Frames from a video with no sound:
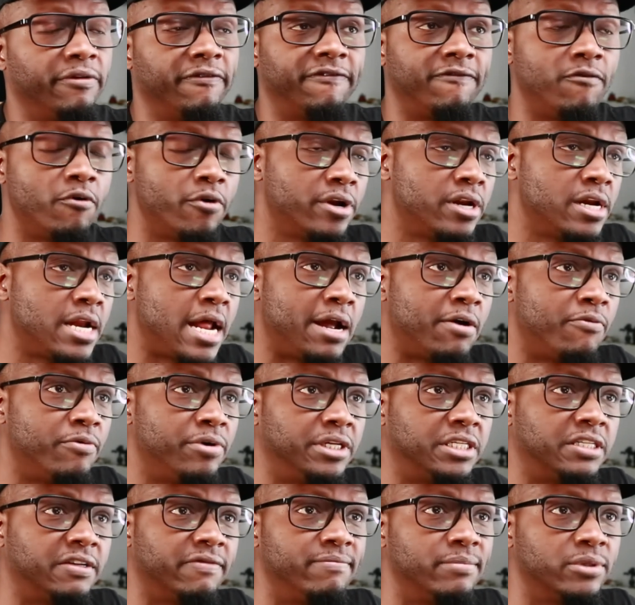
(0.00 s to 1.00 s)
49
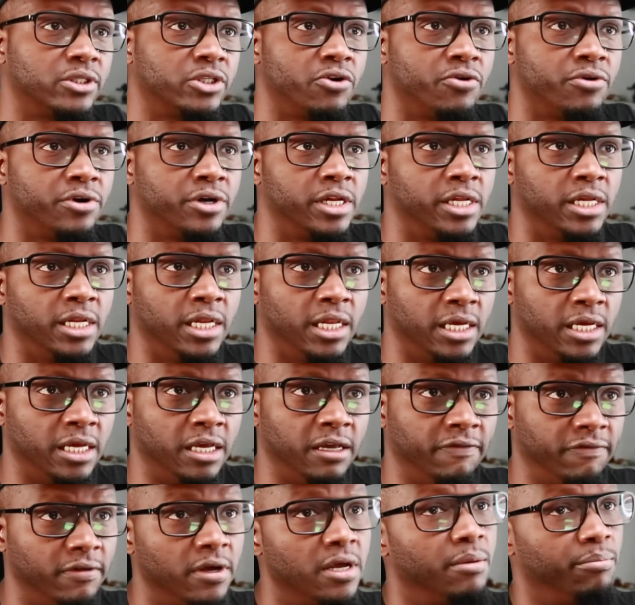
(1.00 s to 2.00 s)
weeks of maternity
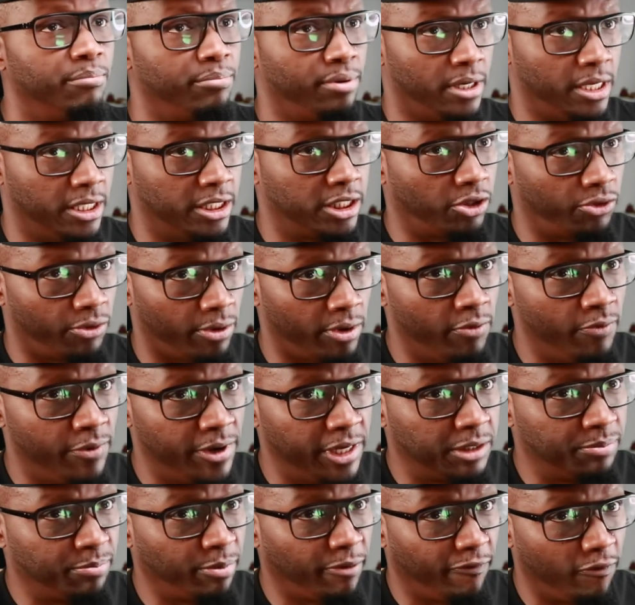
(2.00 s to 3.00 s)
leave plus 3
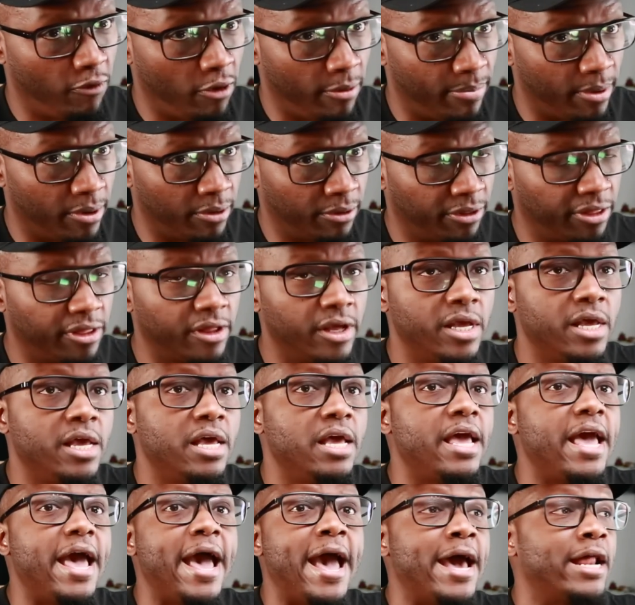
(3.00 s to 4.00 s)
weeks before birth
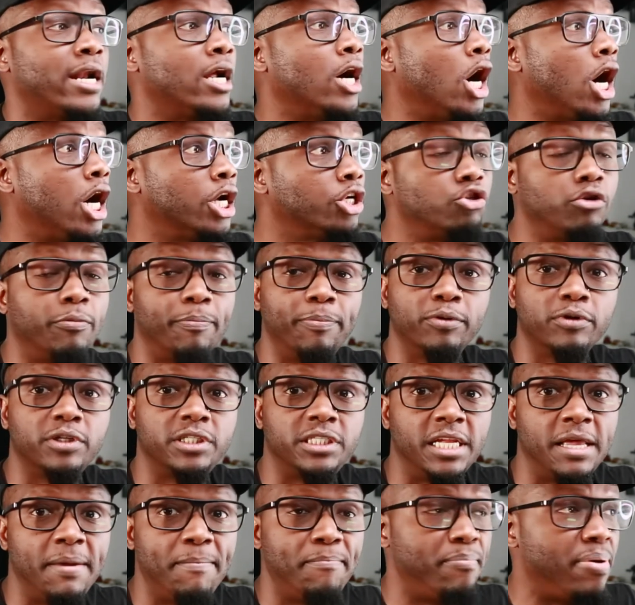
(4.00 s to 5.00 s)
at
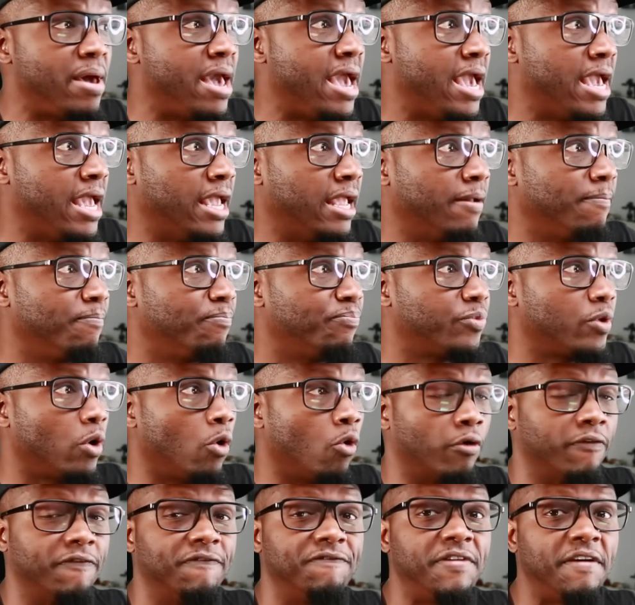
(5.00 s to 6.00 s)
100% pay,
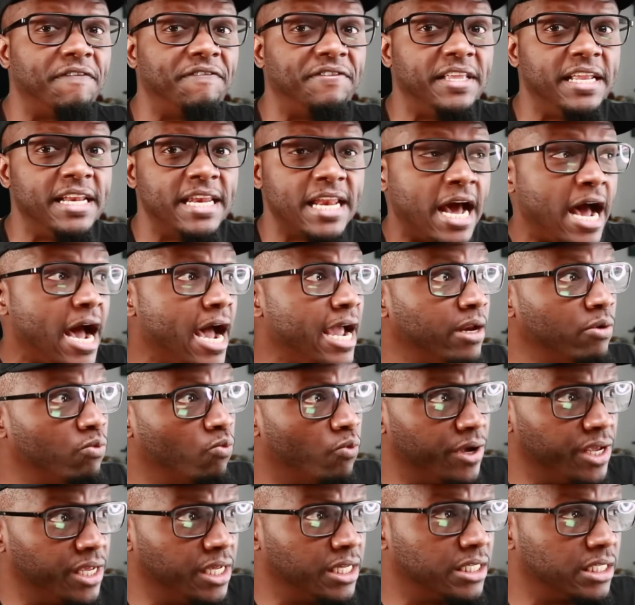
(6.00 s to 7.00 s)
or 59
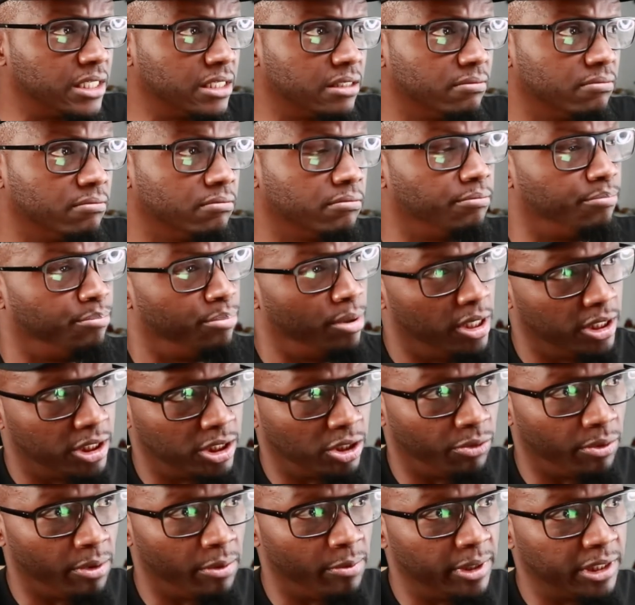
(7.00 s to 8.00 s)
weeks plus
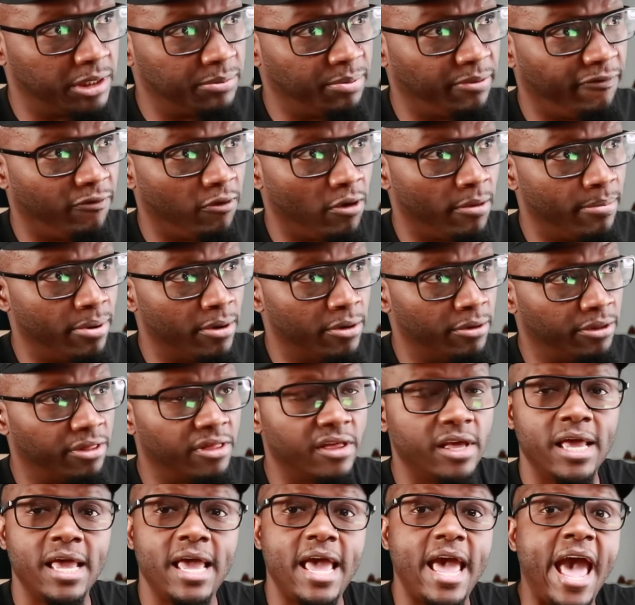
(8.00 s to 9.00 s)
3 weeks before birth
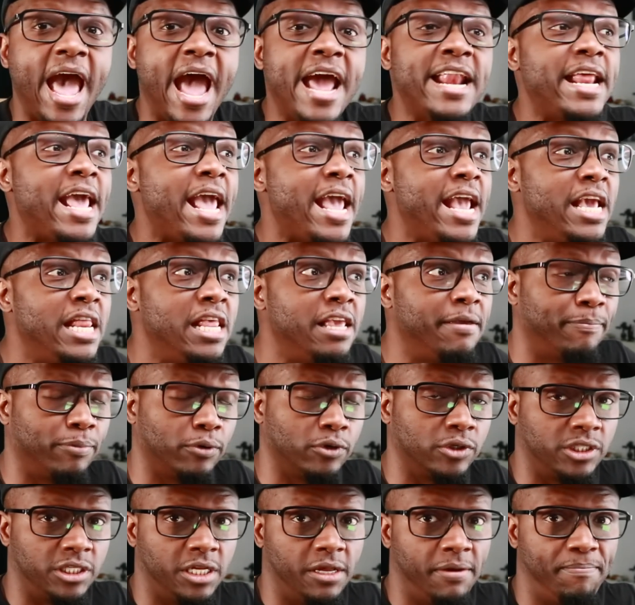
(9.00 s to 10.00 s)
at
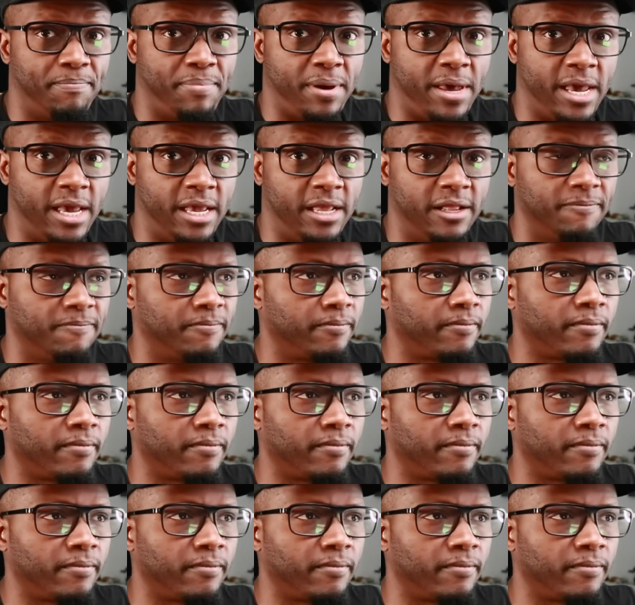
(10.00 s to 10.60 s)
80% pay.